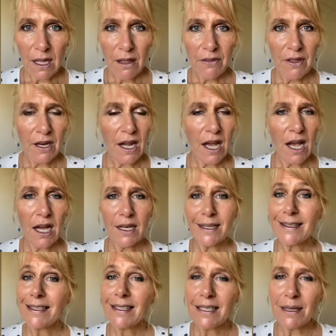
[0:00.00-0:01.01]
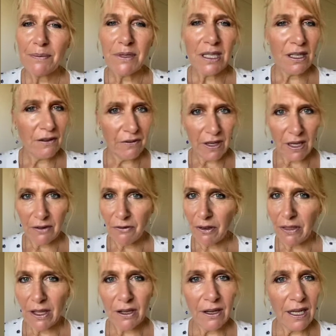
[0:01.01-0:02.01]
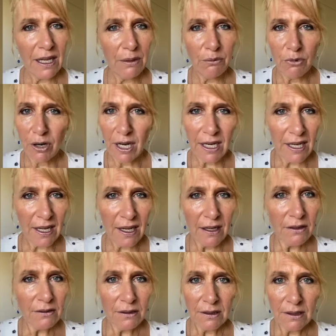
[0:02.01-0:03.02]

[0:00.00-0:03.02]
that aren't accepting of everything I am right now,